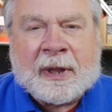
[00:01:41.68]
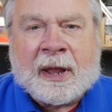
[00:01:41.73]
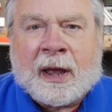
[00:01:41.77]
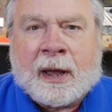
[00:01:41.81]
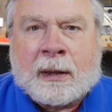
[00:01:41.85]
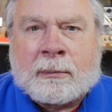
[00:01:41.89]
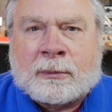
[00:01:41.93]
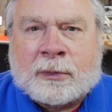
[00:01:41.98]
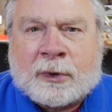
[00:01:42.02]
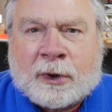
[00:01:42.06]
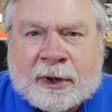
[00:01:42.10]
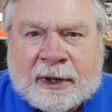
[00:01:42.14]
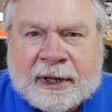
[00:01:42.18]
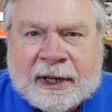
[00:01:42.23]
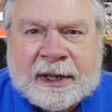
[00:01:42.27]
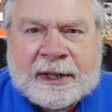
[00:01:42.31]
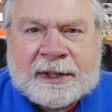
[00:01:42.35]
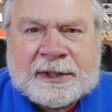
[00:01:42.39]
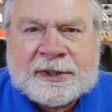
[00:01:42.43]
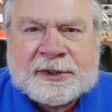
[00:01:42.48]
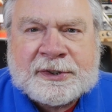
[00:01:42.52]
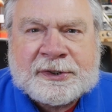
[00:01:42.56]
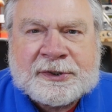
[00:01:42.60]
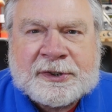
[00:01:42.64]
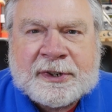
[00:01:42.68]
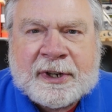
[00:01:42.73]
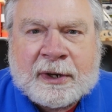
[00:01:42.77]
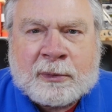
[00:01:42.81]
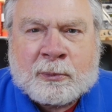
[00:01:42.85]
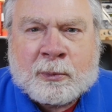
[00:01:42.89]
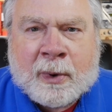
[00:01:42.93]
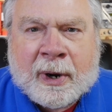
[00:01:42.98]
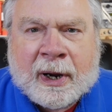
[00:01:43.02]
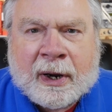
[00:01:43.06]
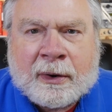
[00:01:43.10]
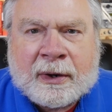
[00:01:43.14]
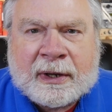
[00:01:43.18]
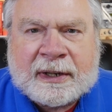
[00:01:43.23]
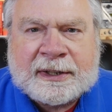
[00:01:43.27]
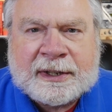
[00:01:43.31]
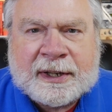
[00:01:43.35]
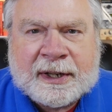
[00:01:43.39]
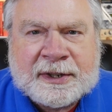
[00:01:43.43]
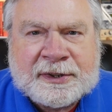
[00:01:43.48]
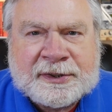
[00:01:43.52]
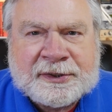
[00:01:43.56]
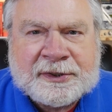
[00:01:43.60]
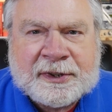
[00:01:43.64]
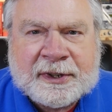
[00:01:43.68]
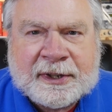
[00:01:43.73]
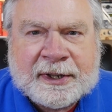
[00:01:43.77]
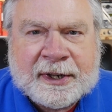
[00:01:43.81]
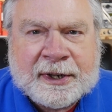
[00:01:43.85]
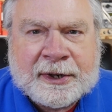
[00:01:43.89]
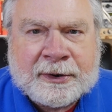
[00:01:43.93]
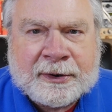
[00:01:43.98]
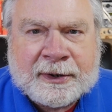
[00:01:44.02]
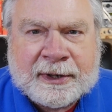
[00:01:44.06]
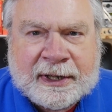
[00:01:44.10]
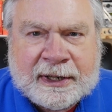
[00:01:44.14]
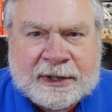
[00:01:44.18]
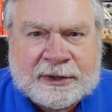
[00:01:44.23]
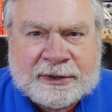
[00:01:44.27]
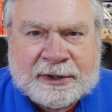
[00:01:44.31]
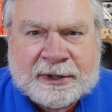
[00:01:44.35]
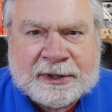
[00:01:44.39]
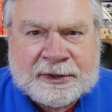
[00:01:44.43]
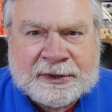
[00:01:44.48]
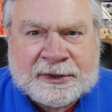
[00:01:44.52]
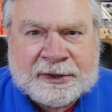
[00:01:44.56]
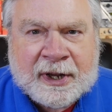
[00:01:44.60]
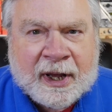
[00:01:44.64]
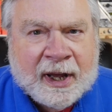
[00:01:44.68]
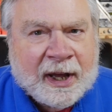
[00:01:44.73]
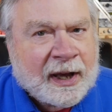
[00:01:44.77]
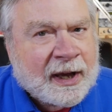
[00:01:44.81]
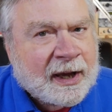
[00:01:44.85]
I'm looking to see where it does the dinner dishes.